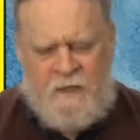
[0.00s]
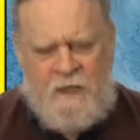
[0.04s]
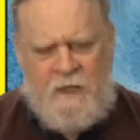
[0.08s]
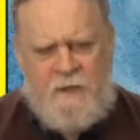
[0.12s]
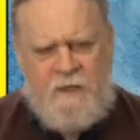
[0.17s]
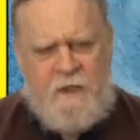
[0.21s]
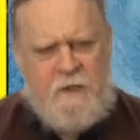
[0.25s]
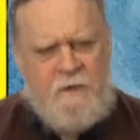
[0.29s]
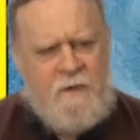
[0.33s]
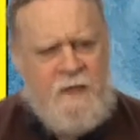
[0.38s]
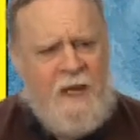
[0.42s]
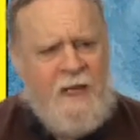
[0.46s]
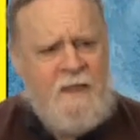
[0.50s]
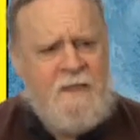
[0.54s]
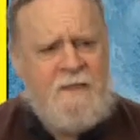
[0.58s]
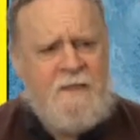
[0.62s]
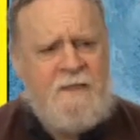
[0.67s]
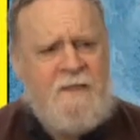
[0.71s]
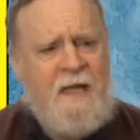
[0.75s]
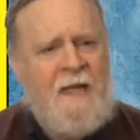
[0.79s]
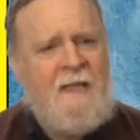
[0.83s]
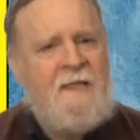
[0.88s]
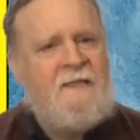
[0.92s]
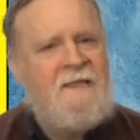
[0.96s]
The United
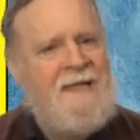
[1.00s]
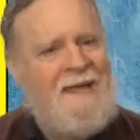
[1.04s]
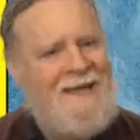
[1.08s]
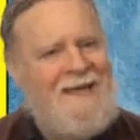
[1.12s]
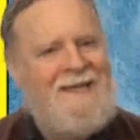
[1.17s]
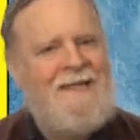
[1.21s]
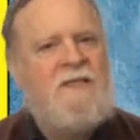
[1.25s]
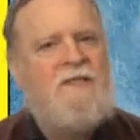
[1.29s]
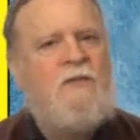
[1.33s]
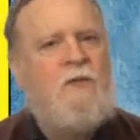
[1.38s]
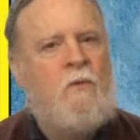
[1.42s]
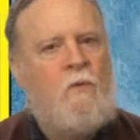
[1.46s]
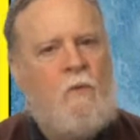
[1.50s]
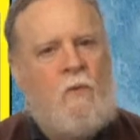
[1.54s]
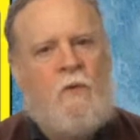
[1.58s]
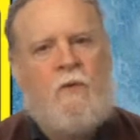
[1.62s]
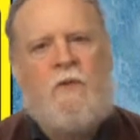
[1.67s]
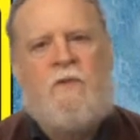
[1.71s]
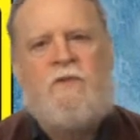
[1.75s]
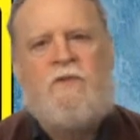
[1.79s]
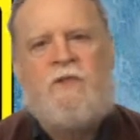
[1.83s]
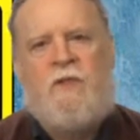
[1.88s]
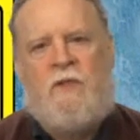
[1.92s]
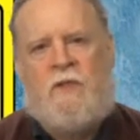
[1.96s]
States is the
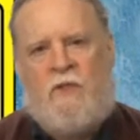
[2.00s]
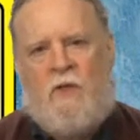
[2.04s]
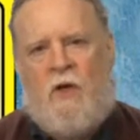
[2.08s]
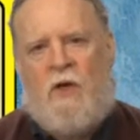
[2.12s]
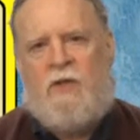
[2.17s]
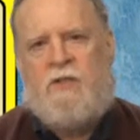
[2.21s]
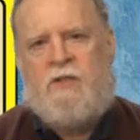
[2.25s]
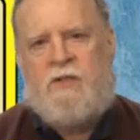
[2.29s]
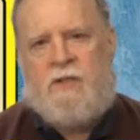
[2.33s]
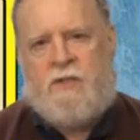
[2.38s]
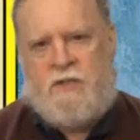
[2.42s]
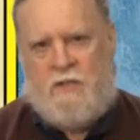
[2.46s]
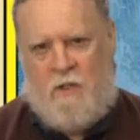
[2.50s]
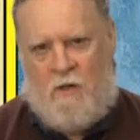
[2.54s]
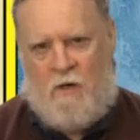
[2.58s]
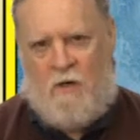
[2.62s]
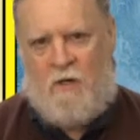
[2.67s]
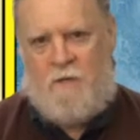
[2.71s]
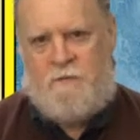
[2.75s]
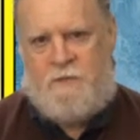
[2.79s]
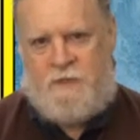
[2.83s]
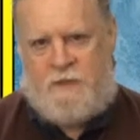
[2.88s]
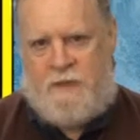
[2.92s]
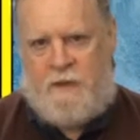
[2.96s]
world's largest
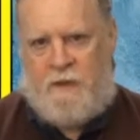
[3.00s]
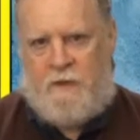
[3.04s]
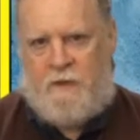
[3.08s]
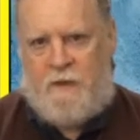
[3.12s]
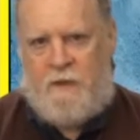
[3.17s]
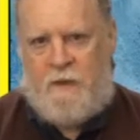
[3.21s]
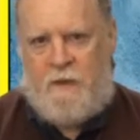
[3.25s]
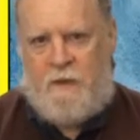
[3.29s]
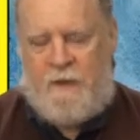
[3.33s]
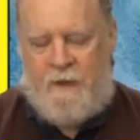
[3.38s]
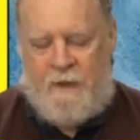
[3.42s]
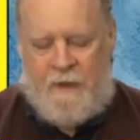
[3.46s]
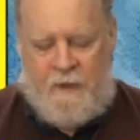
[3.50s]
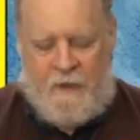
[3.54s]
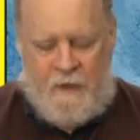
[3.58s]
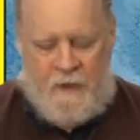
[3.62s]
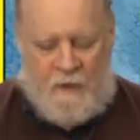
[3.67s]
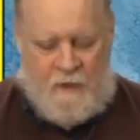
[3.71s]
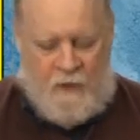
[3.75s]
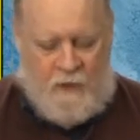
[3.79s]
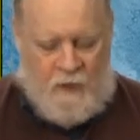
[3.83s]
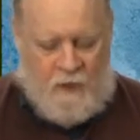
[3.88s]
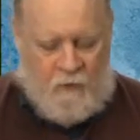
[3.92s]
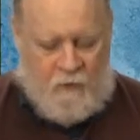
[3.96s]
arms dealer.
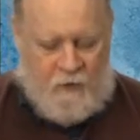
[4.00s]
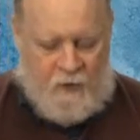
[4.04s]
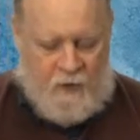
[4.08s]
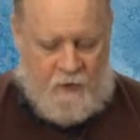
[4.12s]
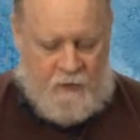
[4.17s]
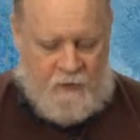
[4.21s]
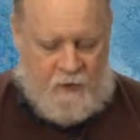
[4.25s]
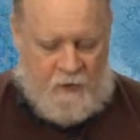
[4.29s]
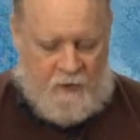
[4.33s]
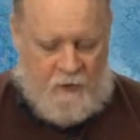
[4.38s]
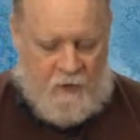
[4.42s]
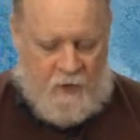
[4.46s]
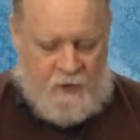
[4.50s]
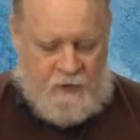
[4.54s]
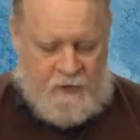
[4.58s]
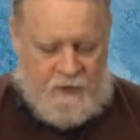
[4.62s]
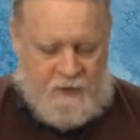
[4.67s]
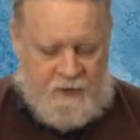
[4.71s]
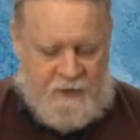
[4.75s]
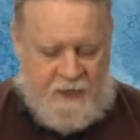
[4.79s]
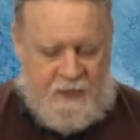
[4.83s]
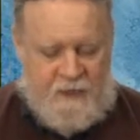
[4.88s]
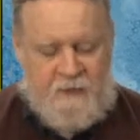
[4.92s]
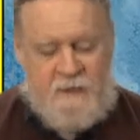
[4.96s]
We are the
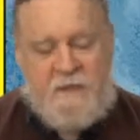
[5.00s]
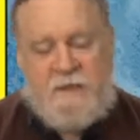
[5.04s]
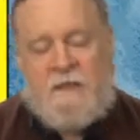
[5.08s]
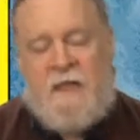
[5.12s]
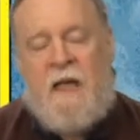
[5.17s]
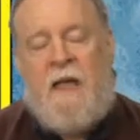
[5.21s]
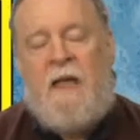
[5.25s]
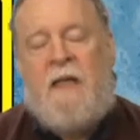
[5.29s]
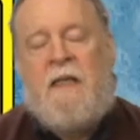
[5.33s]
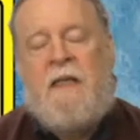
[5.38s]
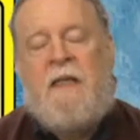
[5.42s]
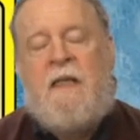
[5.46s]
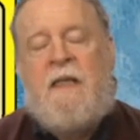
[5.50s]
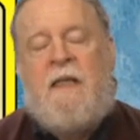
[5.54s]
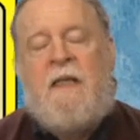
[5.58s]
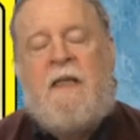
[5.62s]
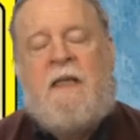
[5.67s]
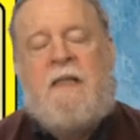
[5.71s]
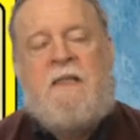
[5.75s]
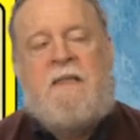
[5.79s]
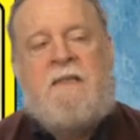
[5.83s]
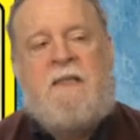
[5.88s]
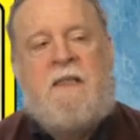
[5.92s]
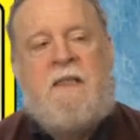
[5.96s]
largest, and its signing
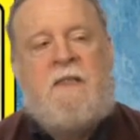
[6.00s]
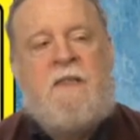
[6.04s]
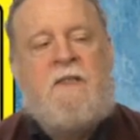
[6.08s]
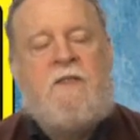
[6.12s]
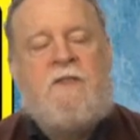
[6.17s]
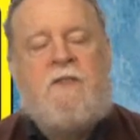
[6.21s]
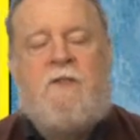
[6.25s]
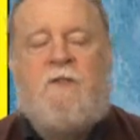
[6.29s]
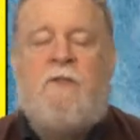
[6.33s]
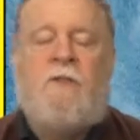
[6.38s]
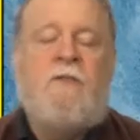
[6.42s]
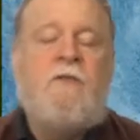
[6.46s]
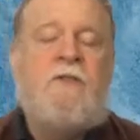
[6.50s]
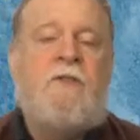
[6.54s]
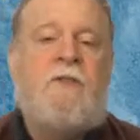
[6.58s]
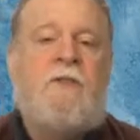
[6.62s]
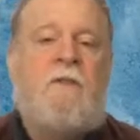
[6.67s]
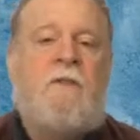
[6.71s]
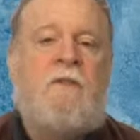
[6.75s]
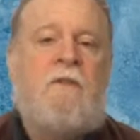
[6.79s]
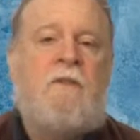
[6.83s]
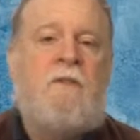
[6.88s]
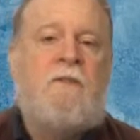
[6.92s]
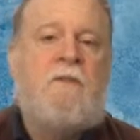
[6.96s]
is seen as
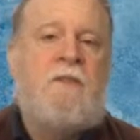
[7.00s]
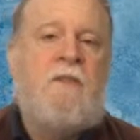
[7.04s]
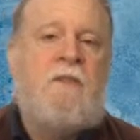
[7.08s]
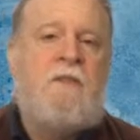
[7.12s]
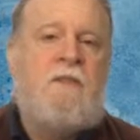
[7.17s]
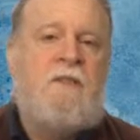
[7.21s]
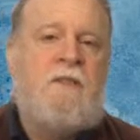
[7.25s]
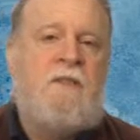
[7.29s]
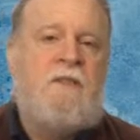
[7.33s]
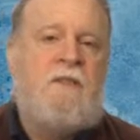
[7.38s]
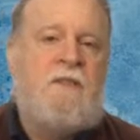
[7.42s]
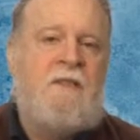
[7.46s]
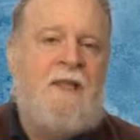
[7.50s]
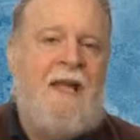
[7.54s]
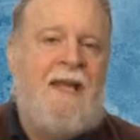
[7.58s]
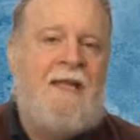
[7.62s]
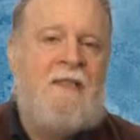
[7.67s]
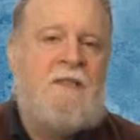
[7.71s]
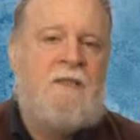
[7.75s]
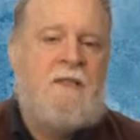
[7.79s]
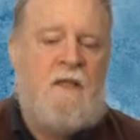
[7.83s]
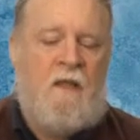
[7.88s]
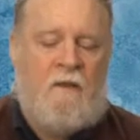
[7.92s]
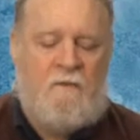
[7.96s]
crucial to the
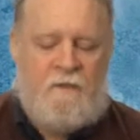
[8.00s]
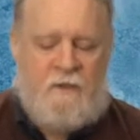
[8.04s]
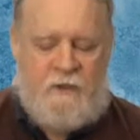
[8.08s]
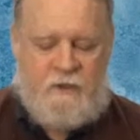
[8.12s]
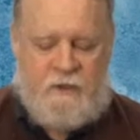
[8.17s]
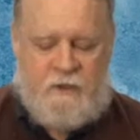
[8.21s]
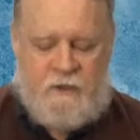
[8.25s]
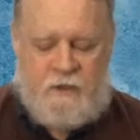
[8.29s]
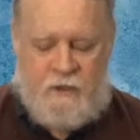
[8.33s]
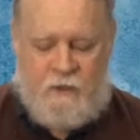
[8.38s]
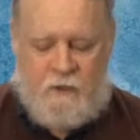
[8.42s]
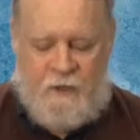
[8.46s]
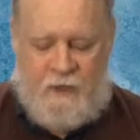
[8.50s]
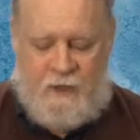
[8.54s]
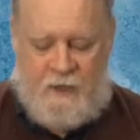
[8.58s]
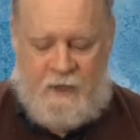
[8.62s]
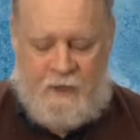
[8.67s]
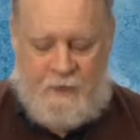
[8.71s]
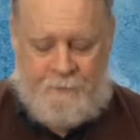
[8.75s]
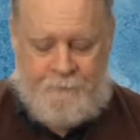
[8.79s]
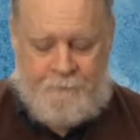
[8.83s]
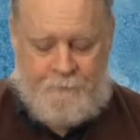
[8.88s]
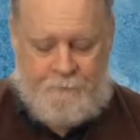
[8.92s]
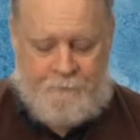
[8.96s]
success of this
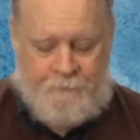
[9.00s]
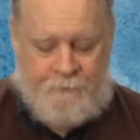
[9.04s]
treaty.